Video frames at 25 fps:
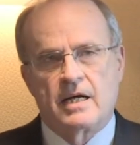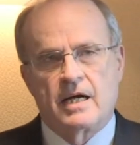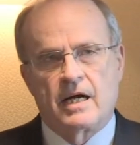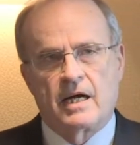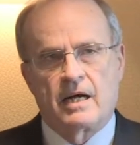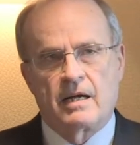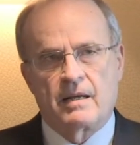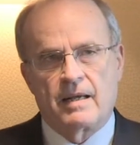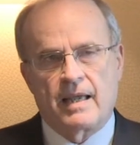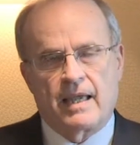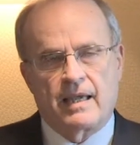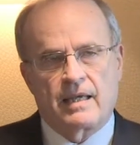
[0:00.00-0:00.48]

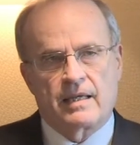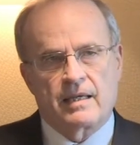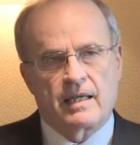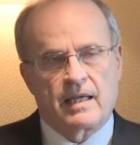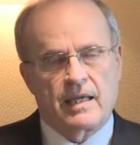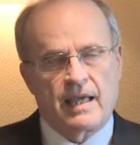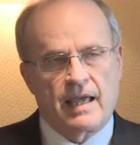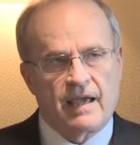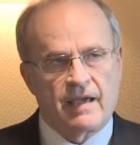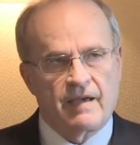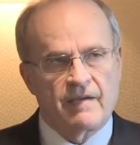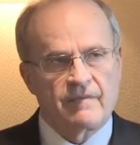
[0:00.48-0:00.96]
Uh, and
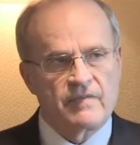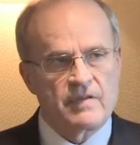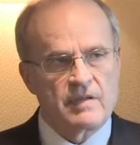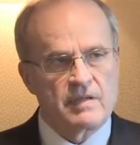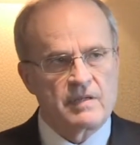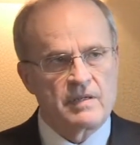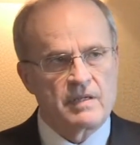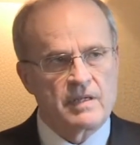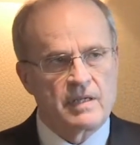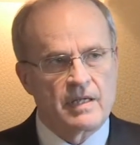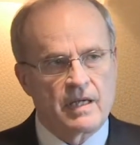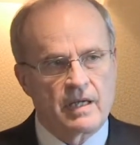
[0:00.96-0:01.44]
I have
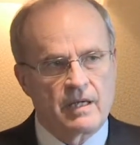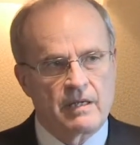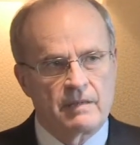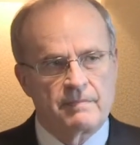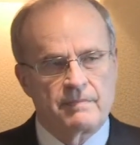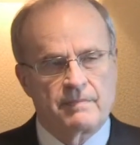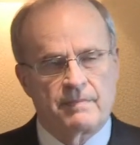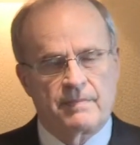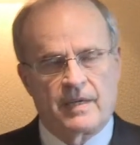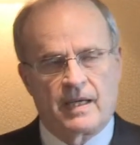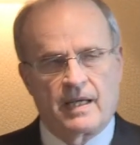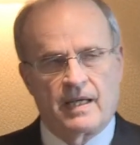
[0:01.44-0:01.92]
in,
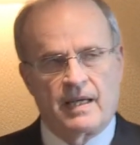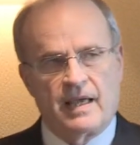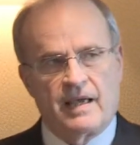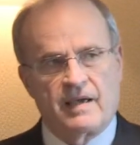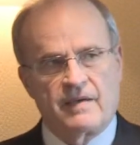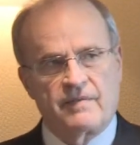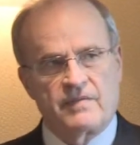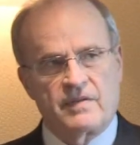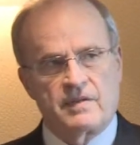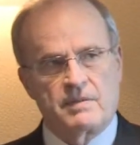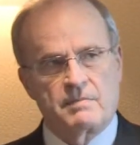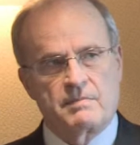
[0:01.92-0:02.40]
um, I
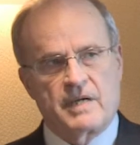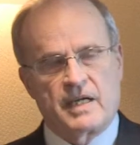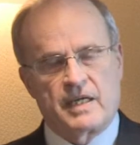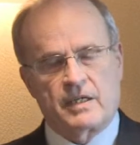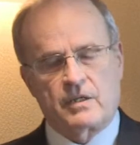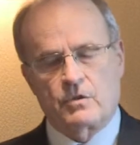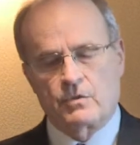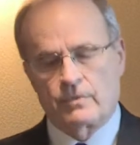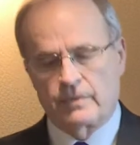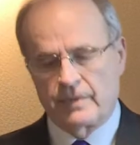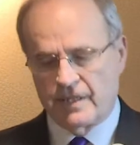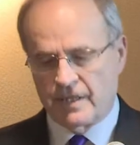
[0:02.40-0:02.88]
have in my
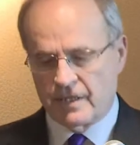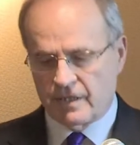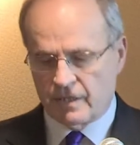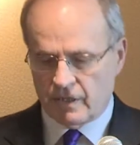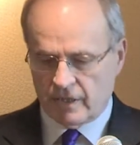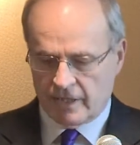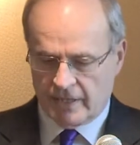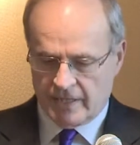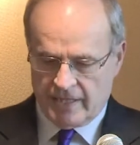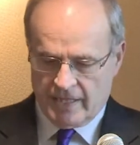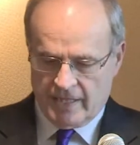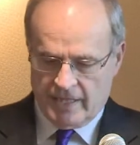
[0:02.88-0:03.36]

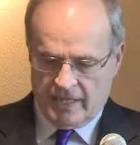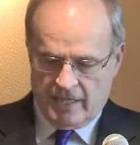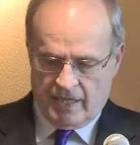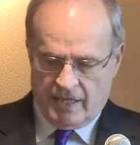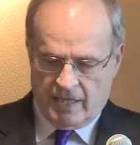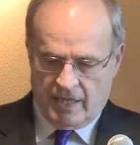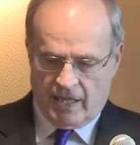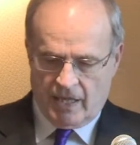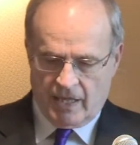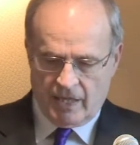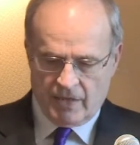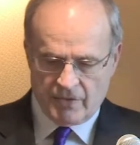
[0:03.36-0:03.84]
career
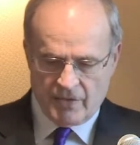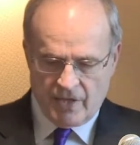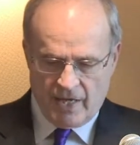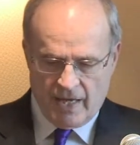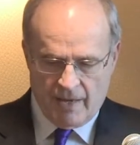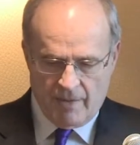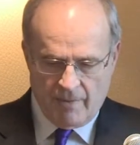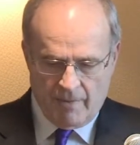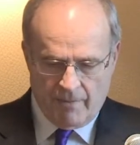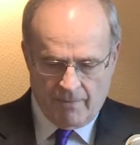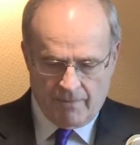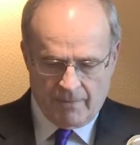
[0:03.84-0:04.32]
uh,
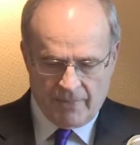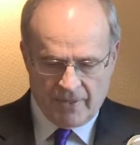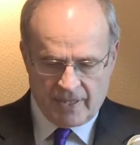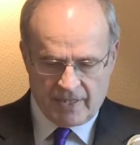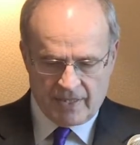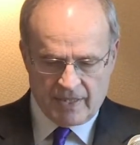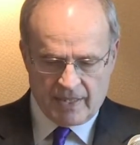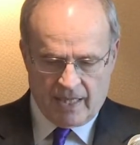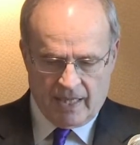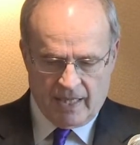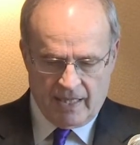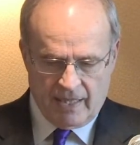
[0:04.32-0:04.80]

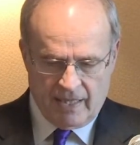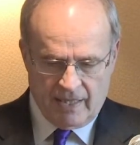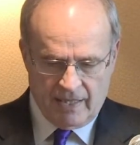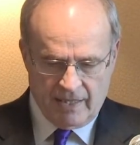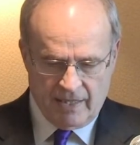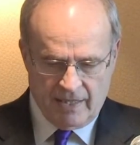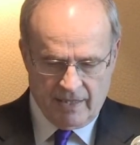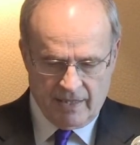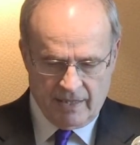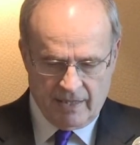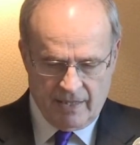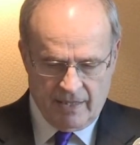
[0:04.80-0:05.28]
but uh, it,
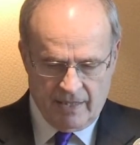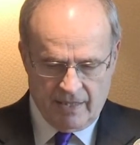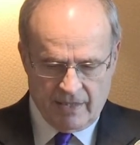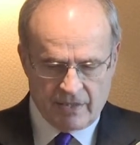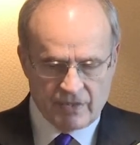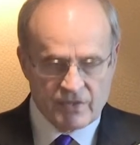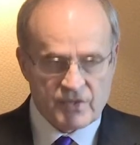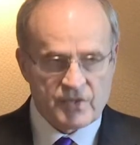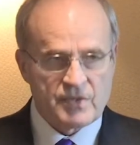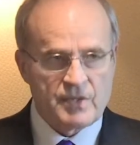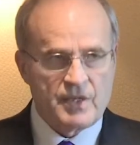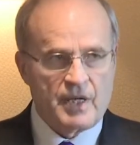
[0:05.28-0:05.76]
it
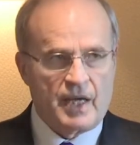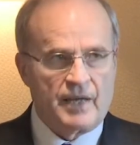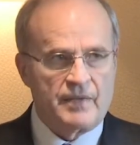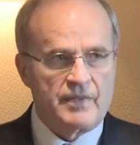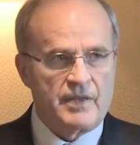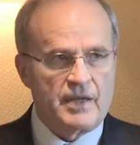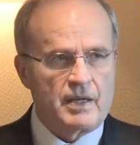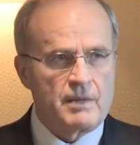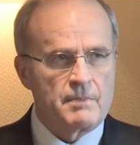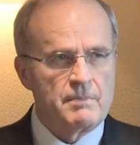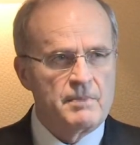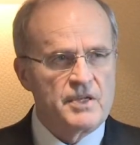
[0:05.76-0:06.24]
is, I
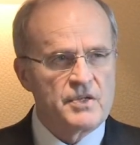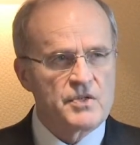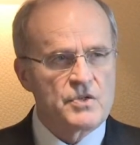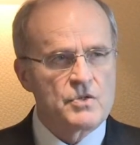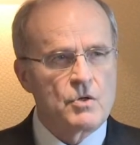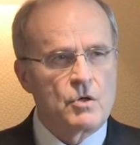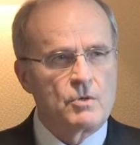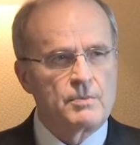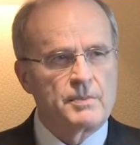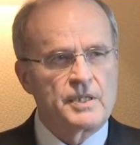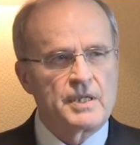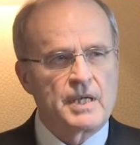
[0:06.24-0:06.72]
think, a
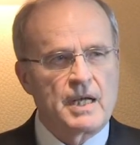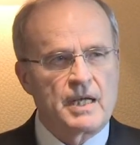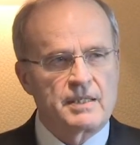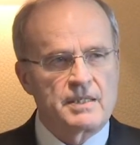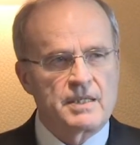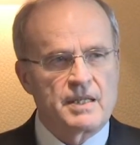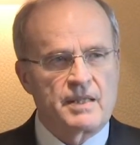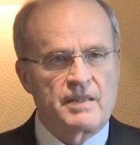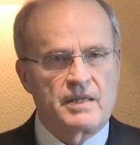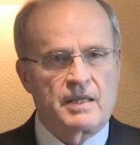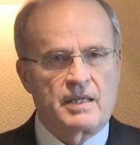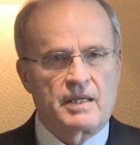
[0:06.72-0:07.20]
misnomer not
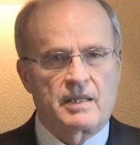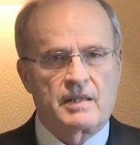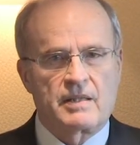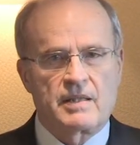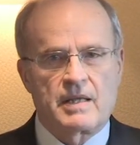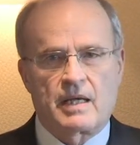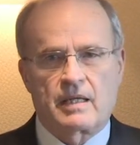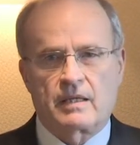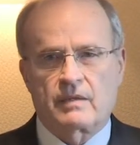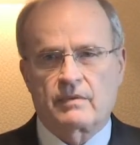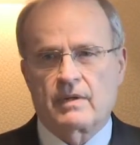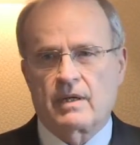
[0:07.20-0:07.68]
to think
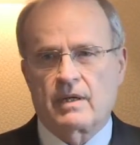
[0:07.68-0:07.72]
that